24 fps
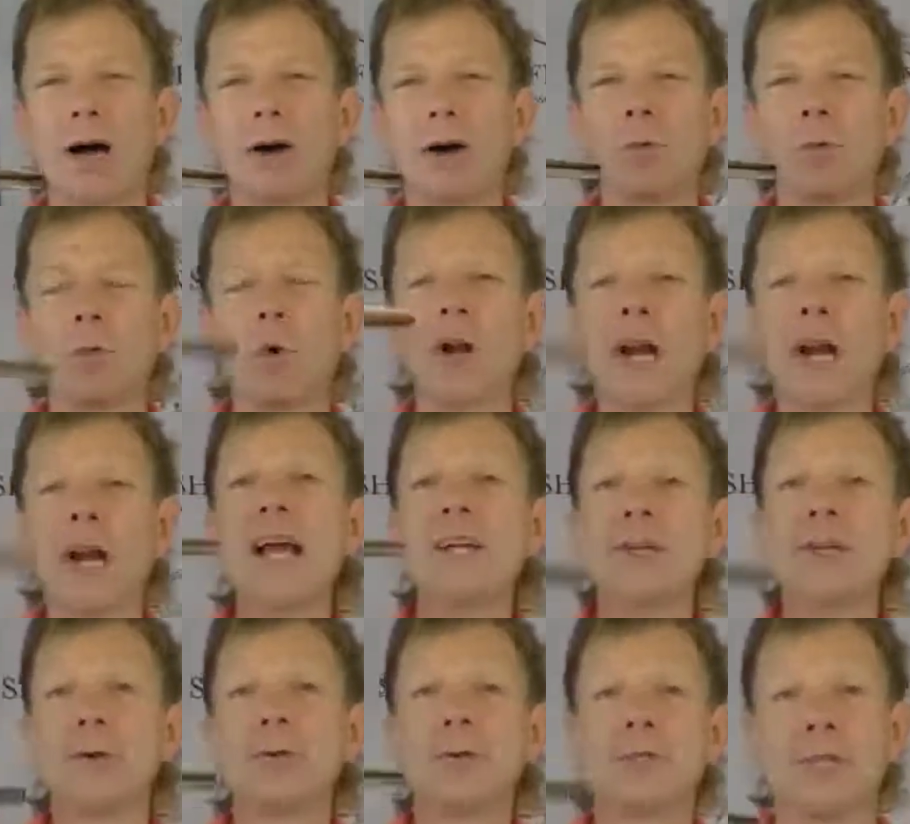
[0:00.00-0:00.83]
what I
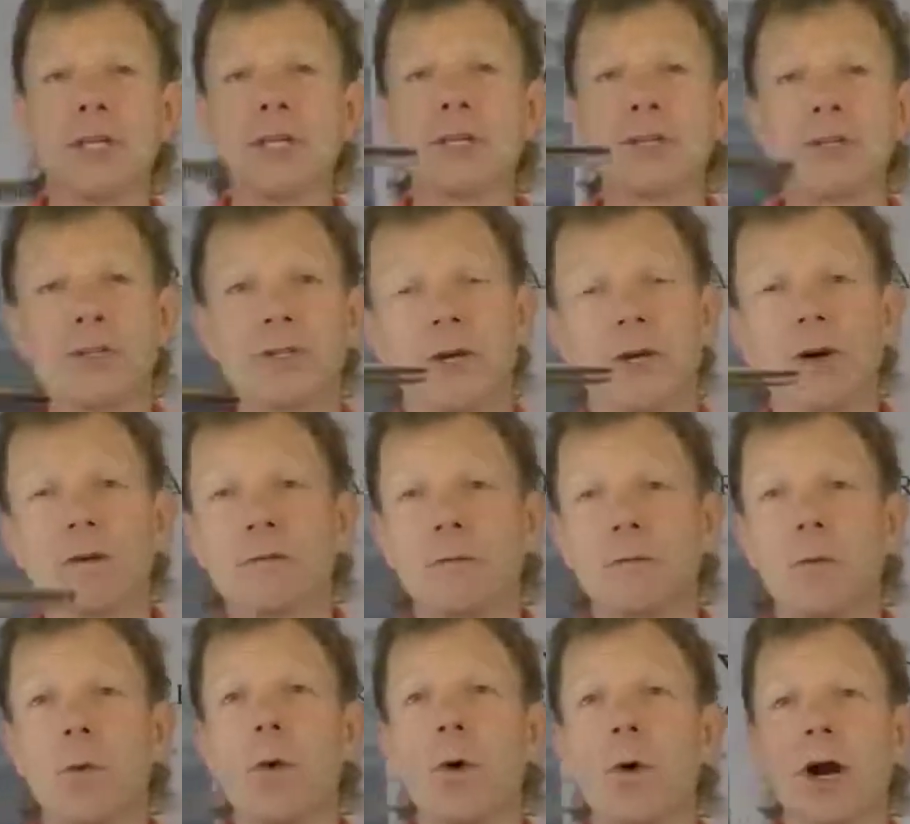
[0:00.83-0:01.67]
use this shear
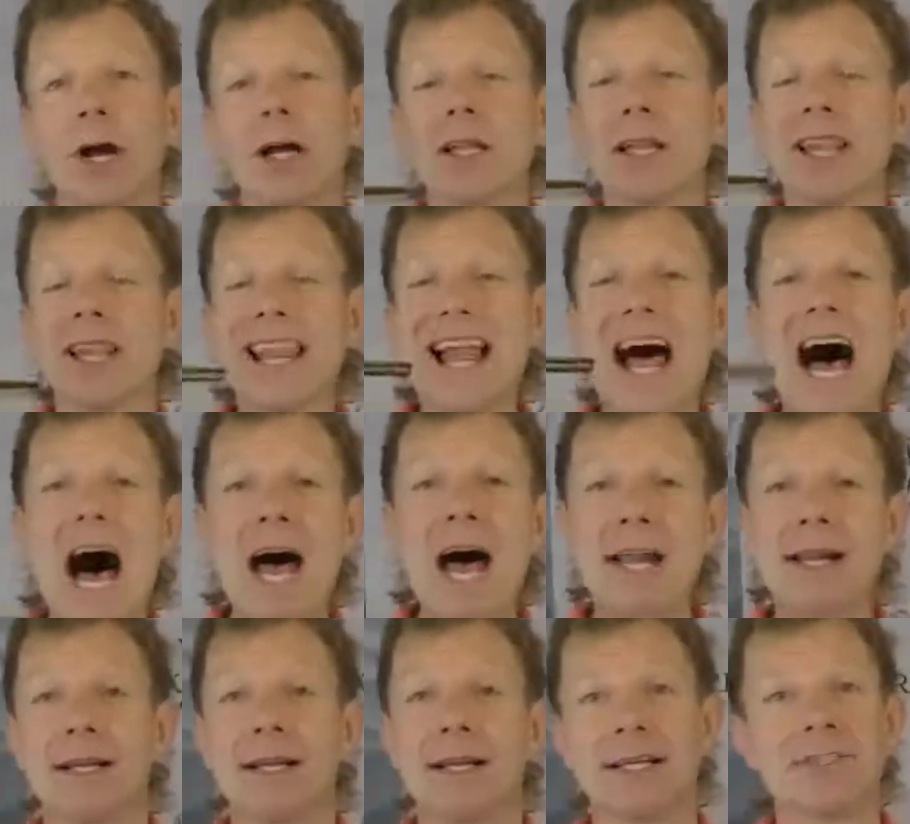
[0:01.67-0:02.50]
for a
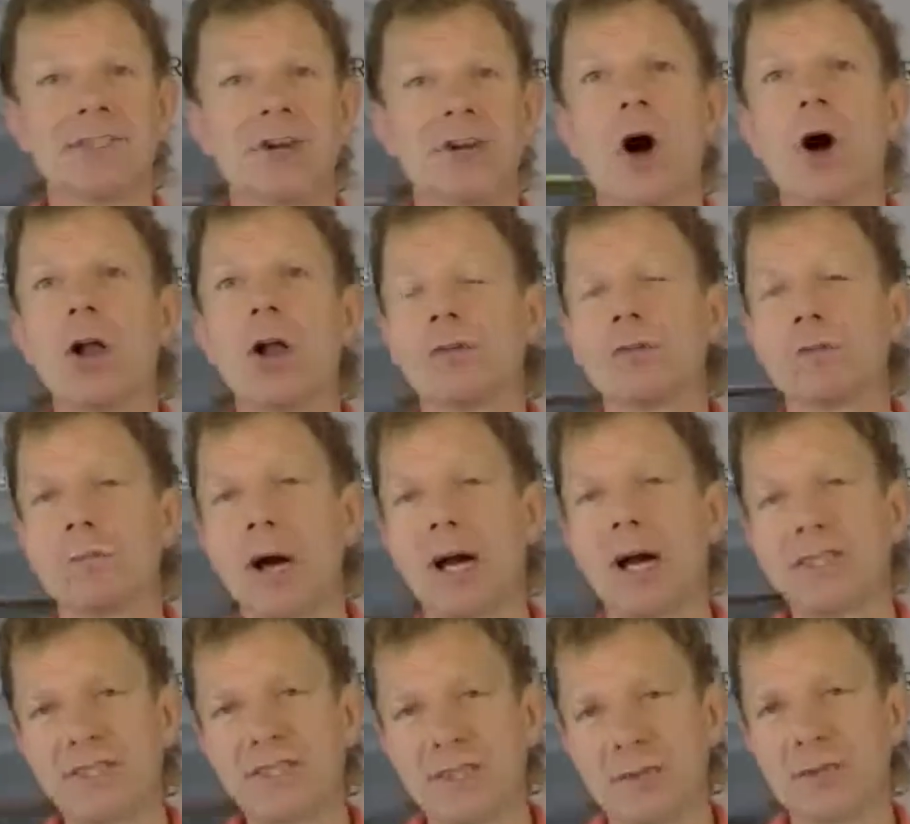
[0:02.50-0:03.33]
lot is all of
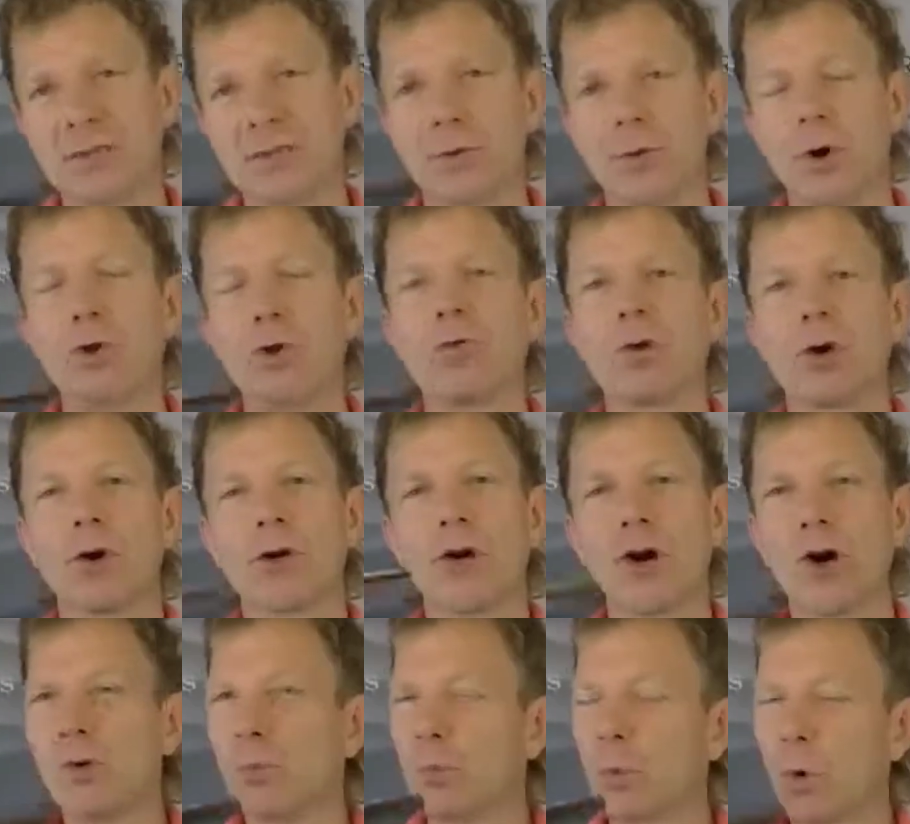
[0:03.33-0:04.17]
my scissor over
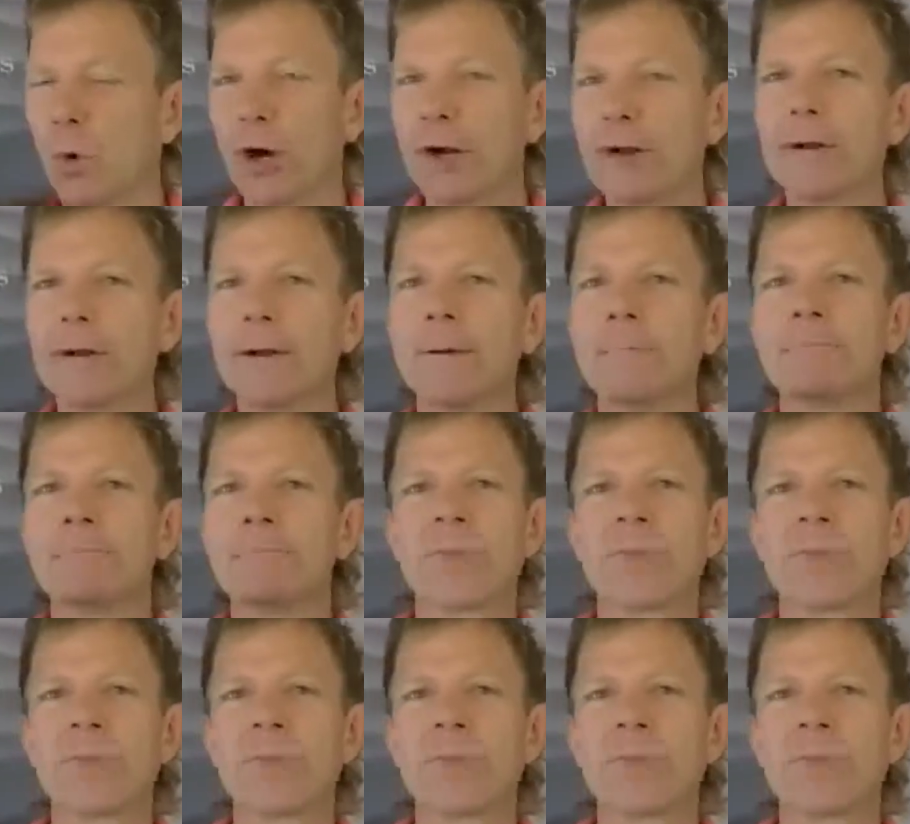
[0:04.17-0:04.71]
comb work.